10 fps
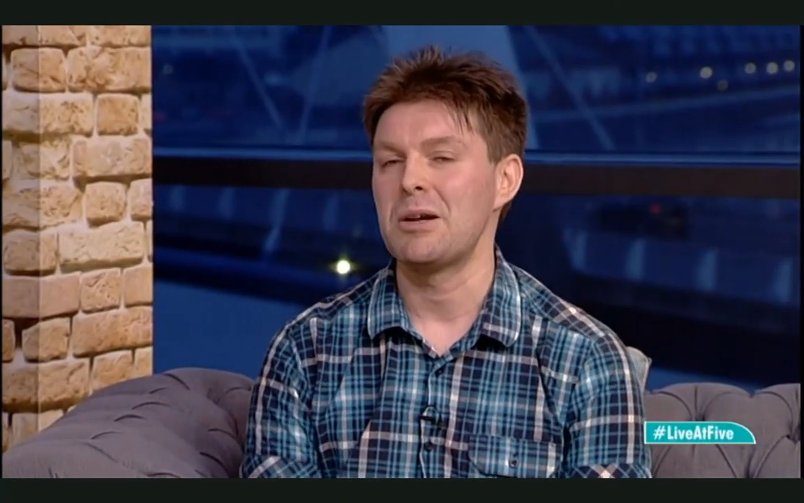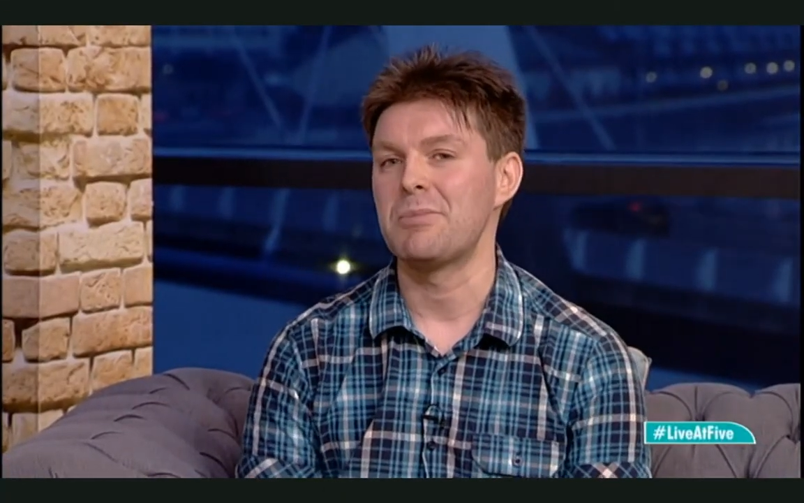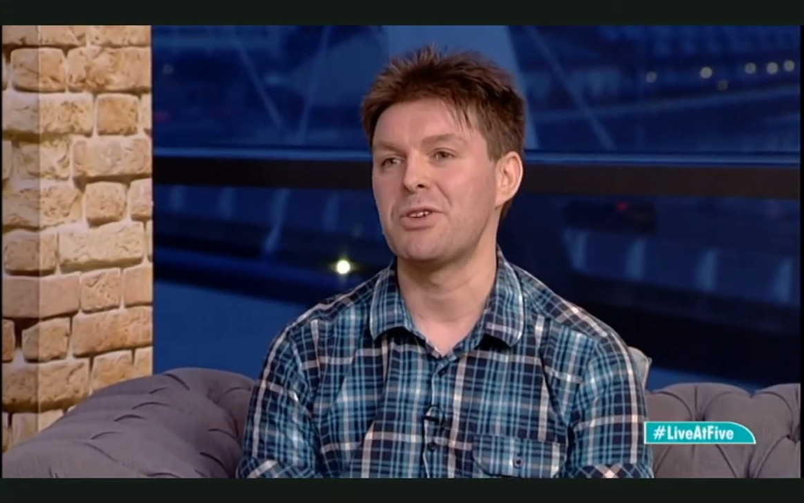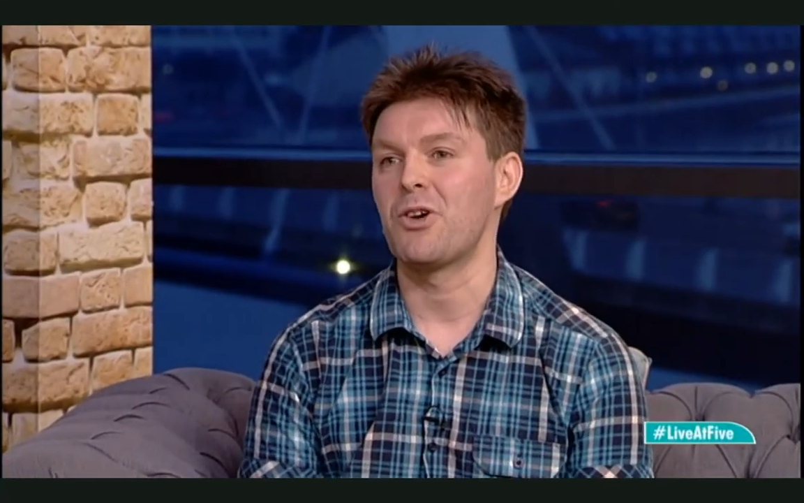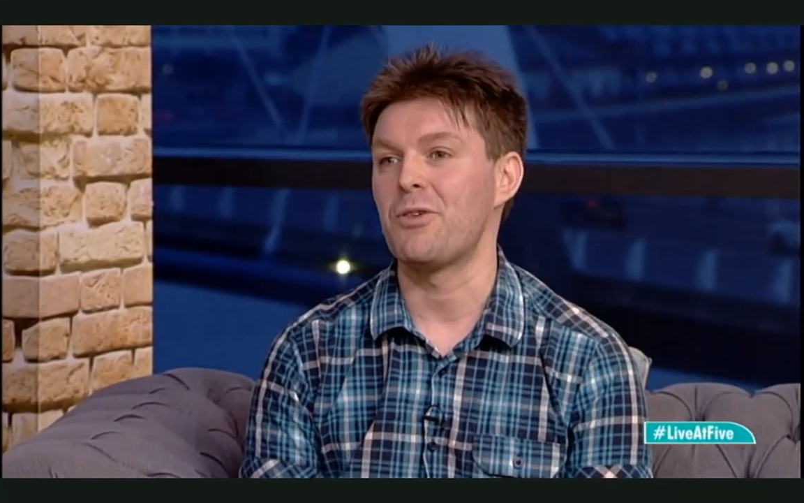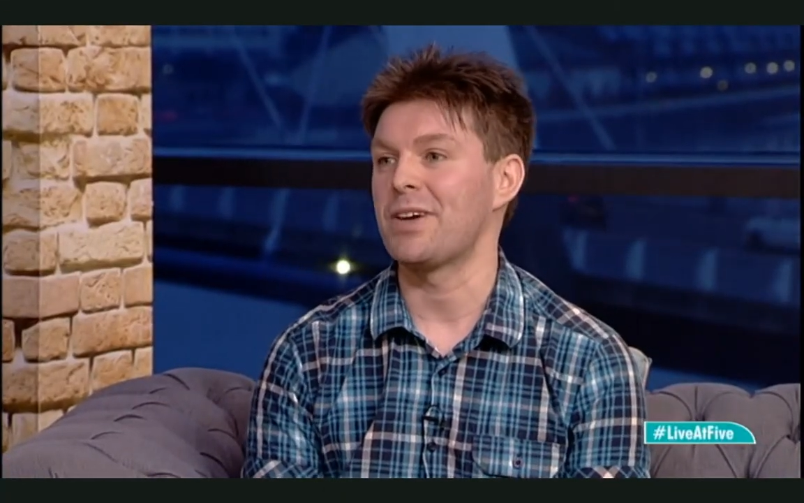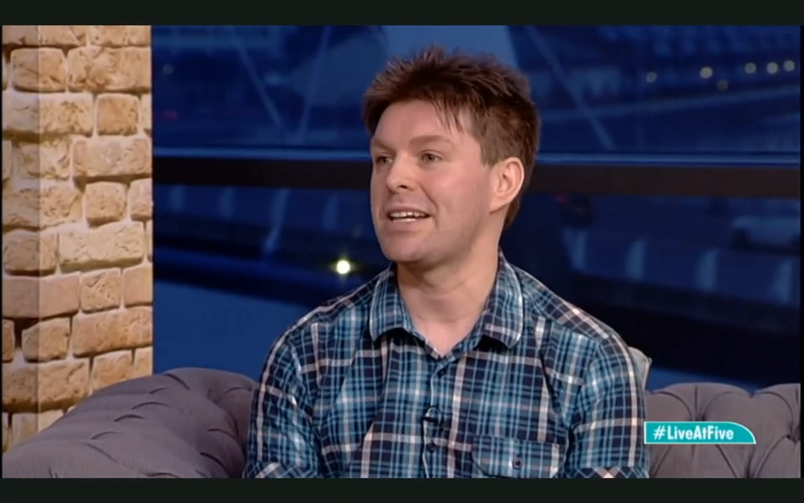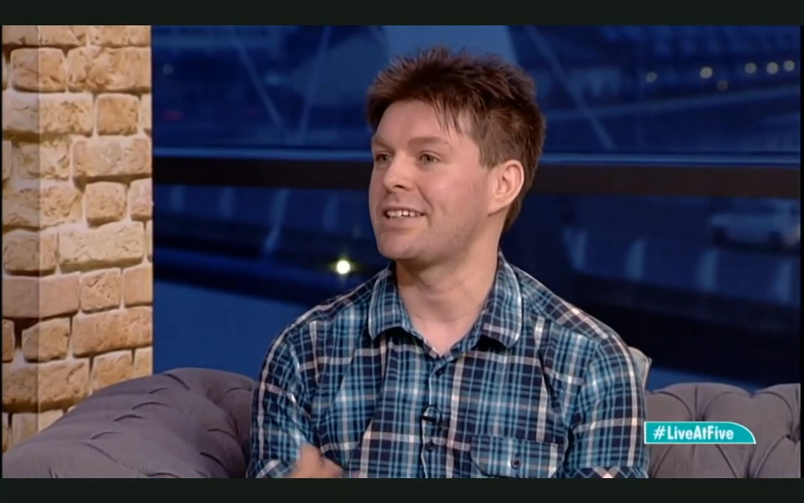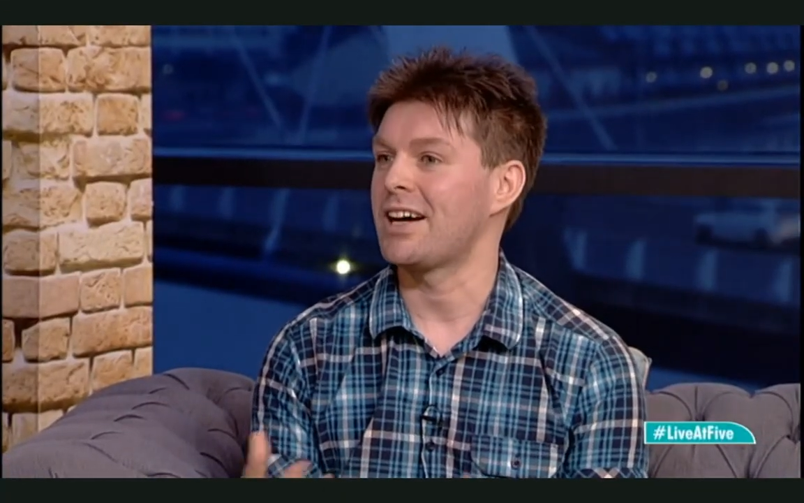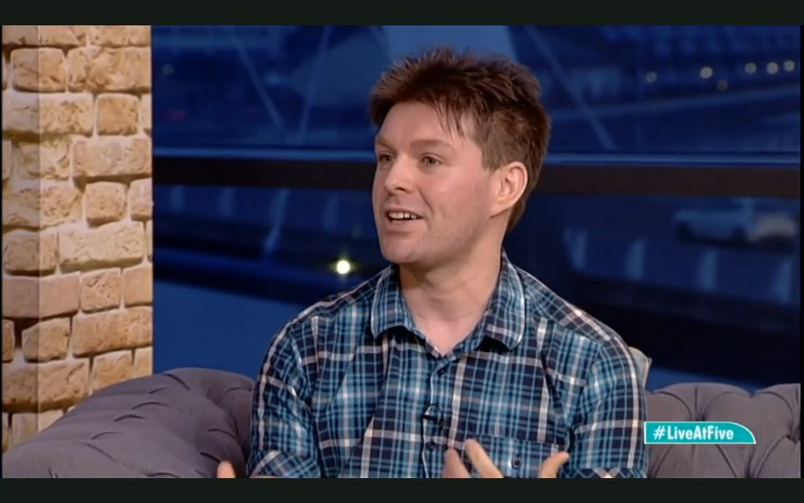but you've got very
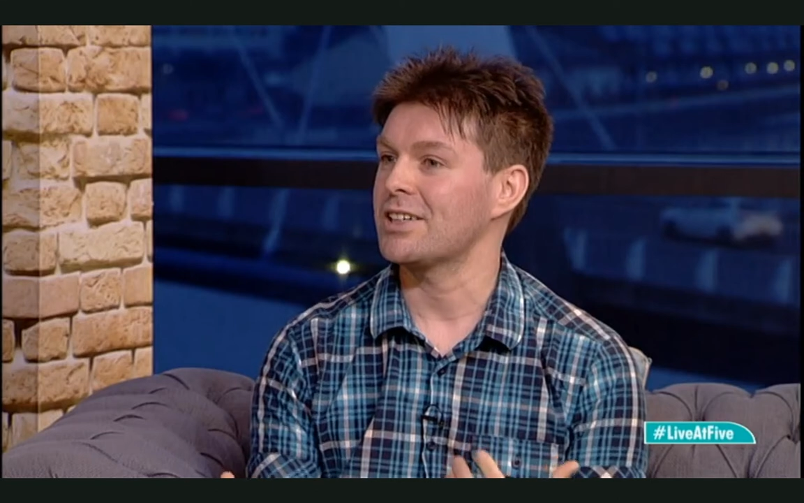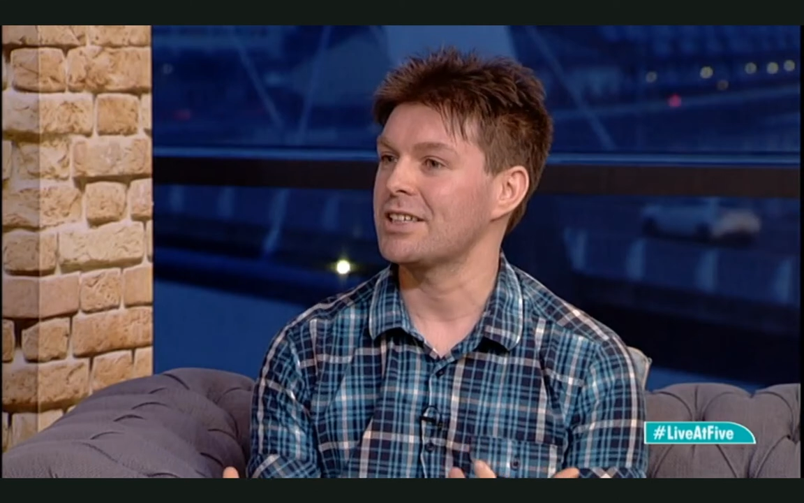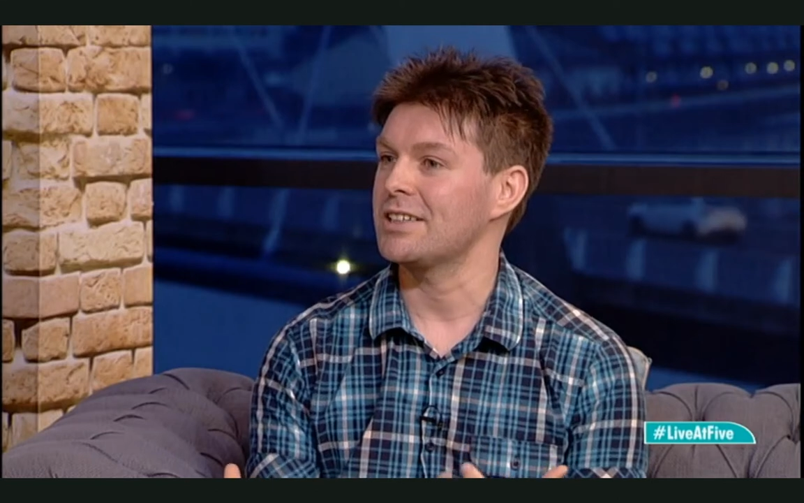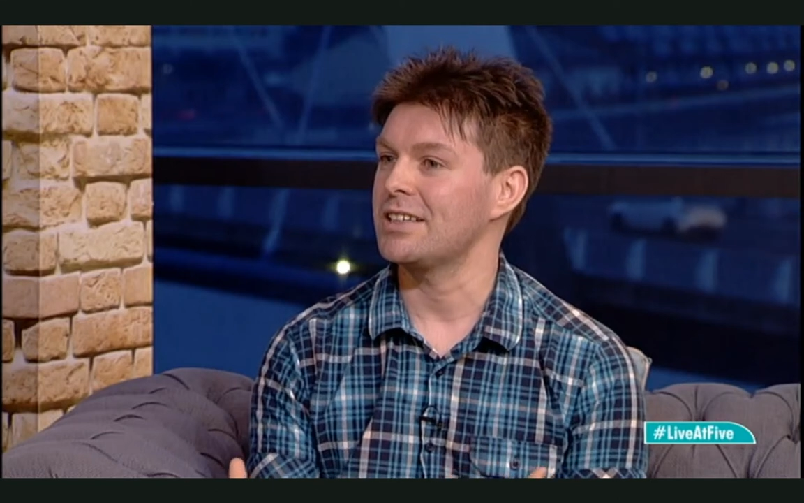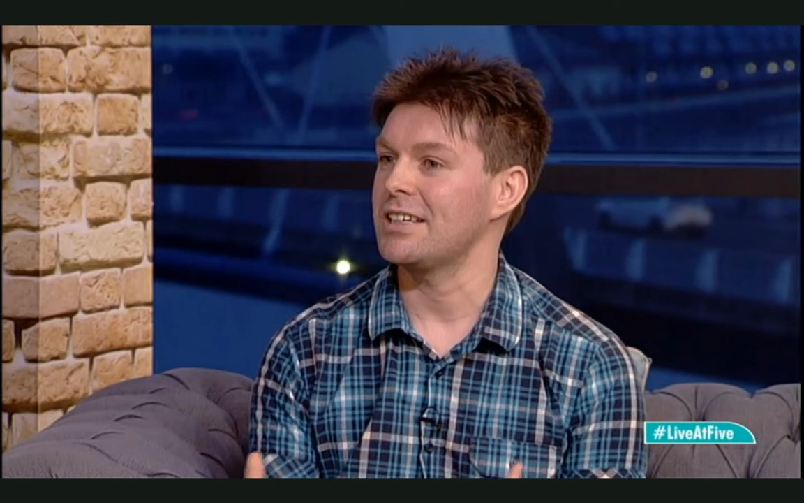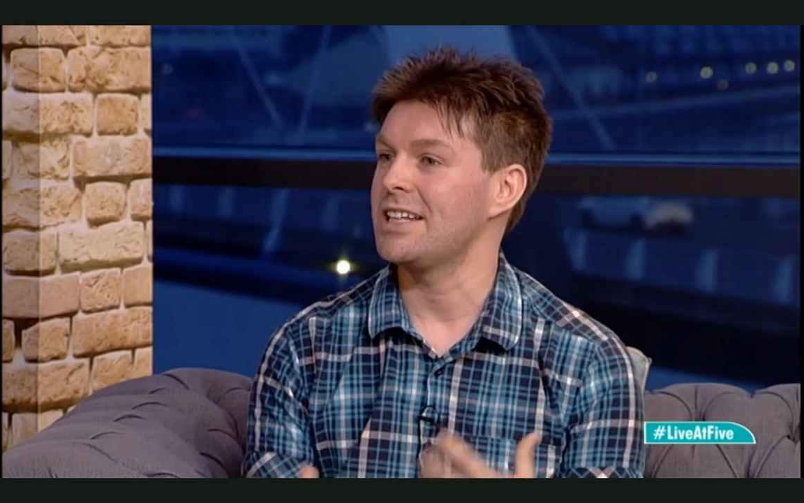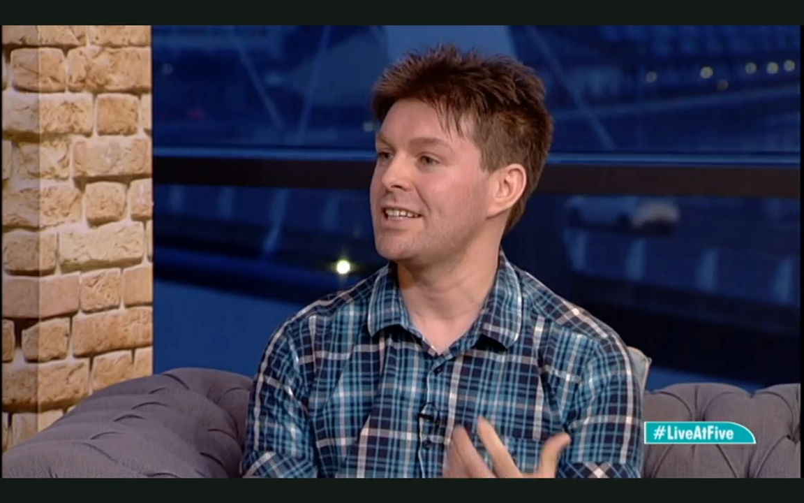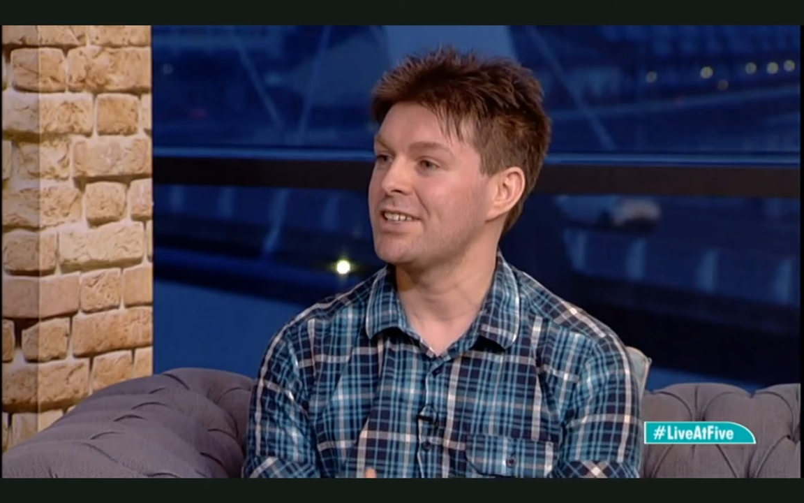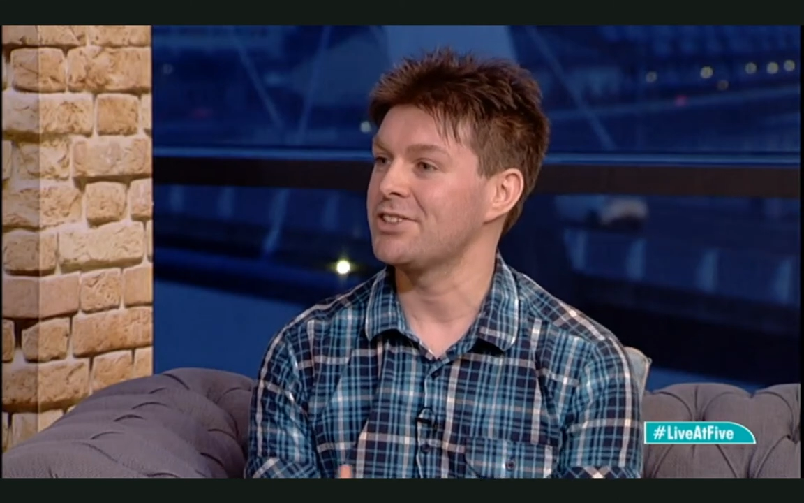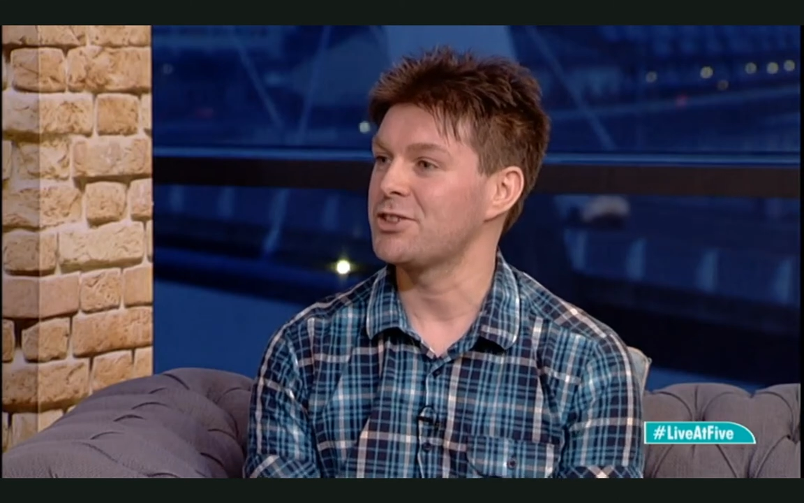dark
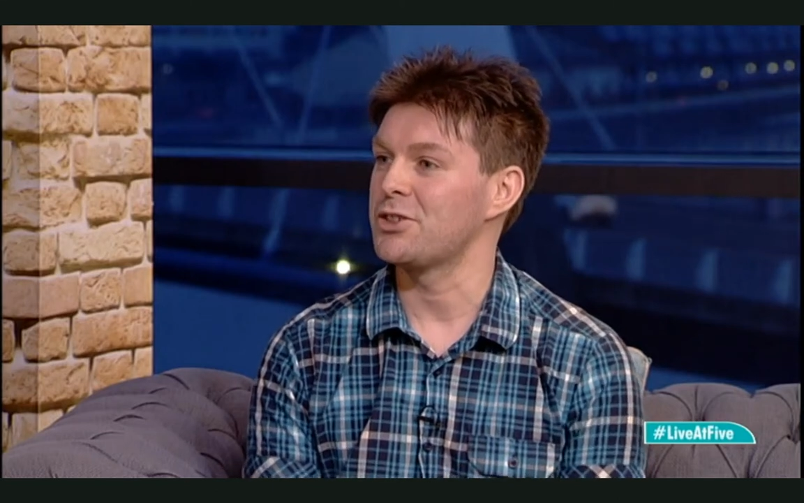areas.